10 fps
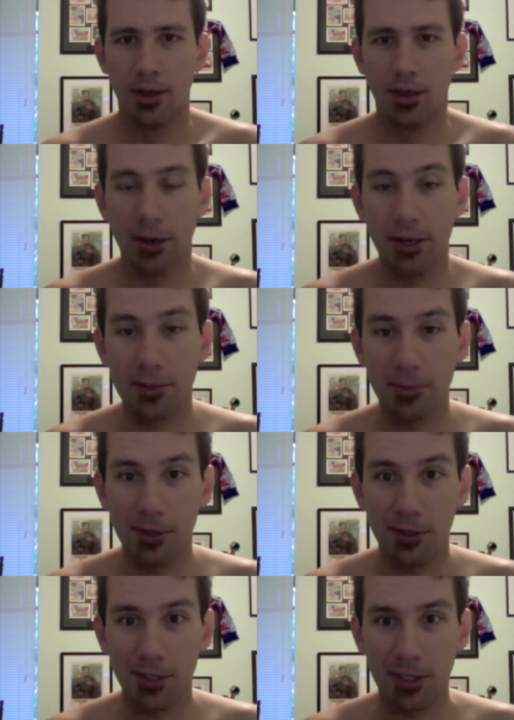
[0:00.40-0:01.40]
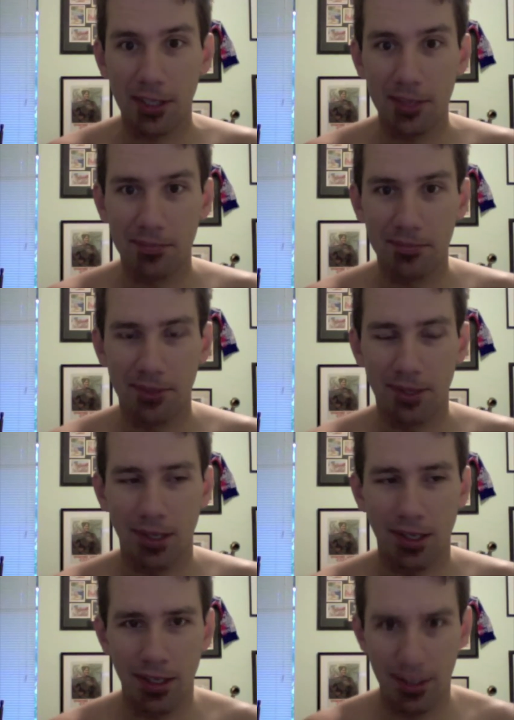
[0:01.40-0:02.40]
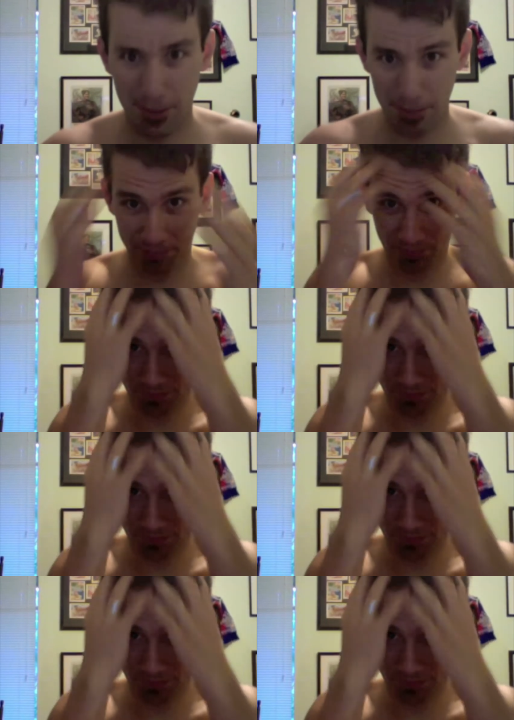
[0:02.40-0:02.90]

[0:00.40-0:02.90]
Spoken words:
All right, it's been a long time. A